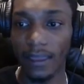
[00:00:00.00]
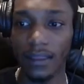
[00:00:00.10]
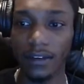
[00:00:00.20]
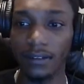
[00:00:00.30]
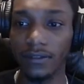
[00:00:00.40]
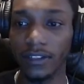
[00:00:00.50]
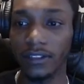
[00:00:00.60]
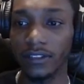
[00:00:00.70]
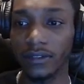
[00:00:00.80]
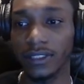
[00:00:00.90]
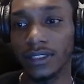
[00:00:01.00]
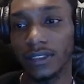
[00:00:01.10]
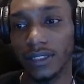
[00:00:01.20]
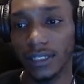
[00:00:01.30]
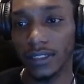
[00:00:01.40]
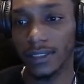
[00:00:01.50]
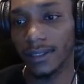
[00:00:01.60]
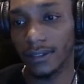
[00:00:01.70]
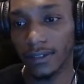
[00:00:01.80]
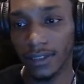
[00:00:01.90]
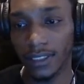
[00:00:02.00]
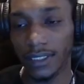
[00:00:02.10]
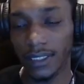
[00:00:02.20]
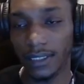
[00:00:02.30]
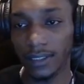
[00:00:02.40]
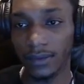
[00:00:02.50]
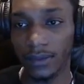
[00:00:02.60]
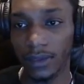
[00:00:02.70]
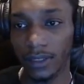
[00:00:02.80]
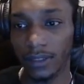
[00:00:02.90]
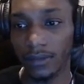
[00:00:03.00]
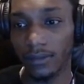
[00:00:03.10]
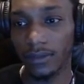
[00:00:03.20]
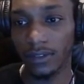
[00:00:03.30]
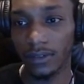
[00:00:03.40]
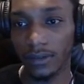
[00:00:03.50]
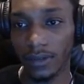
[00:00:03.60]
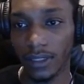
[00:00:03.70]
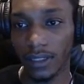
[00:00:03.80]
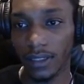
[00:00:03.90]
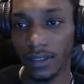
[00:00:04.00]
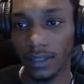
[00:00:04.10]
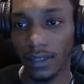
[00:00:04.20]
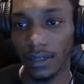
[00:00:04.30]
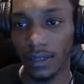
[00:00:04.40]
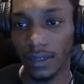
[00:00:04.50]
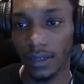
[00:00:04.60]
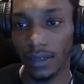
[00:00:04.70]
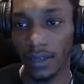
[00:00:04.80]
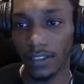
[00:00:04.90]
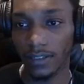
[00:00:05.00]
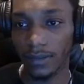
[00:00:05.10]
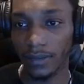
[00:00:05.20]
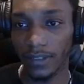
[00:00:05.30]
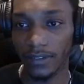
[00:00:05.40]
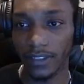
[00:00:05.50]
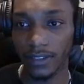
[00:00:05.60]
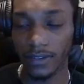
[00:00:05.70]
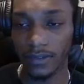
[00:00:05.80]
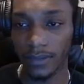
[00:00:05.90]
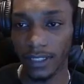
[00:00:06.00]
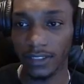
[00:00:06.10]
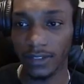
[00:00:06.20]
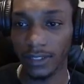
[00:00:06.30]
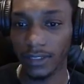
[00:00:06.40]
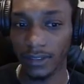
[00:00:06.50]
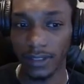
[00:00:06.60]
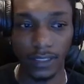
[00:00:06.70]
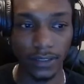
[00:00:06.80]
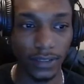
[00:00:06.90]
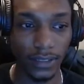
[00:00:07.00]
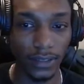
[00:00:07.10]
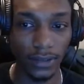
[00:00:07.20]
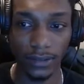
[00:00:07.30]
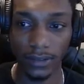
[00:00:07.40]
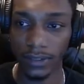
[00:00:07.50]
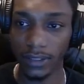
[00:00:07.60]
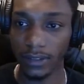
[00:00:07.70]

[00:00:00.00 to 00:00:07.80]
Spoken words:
Converts 3 selected cards into clubs. Okay. I just moved my face off of my screen so I could just see the whole screen.